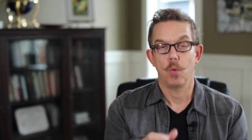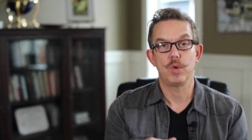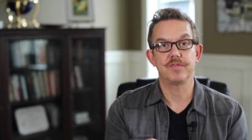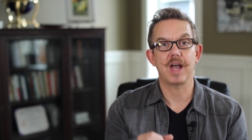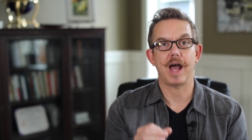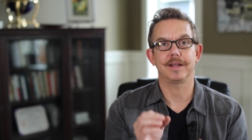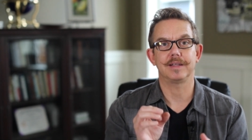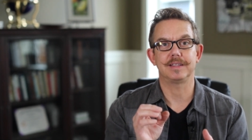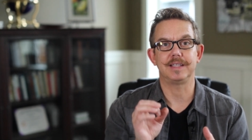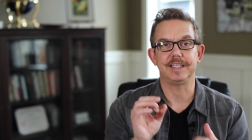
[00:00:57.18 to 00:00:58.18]
We've got
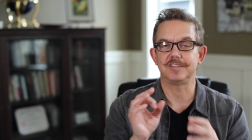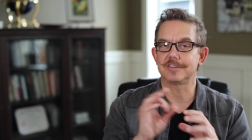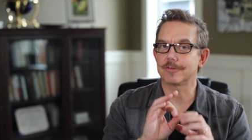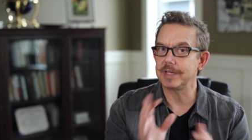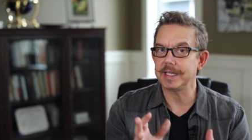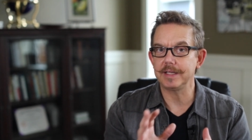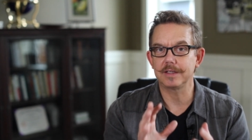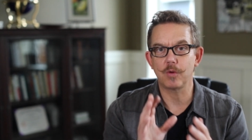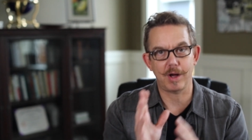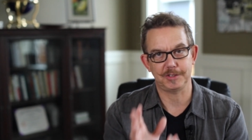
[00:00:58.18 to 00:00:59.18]
these
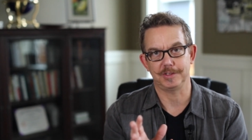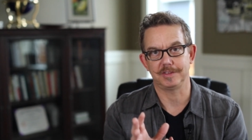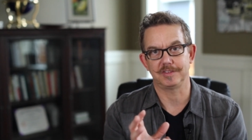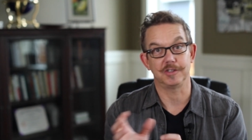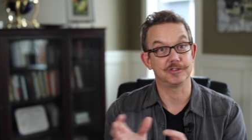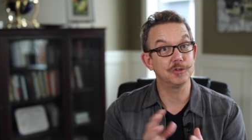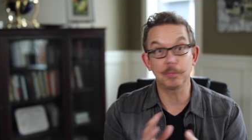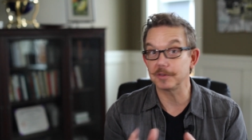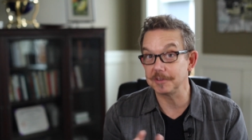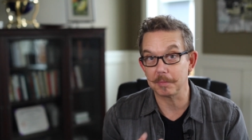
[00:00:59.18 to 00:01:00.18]
three questions that are
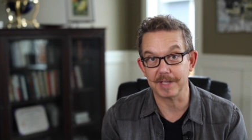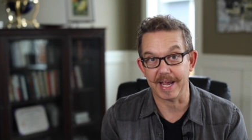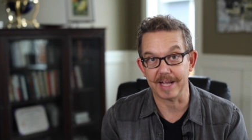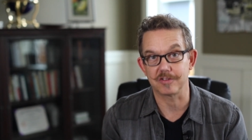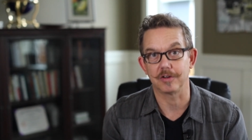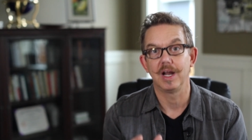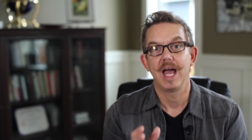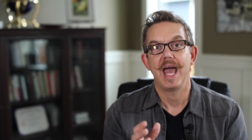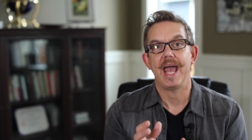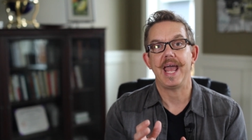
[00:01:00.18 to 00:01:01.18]
super simple to answer,
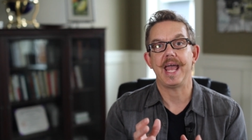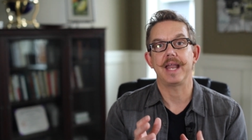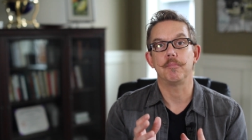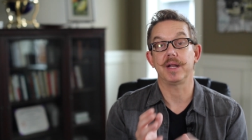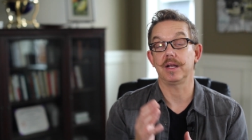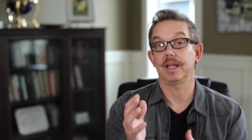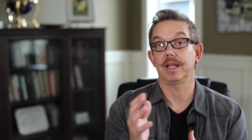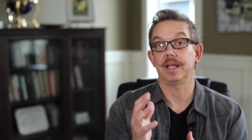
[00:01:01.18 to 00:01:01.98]
and but it,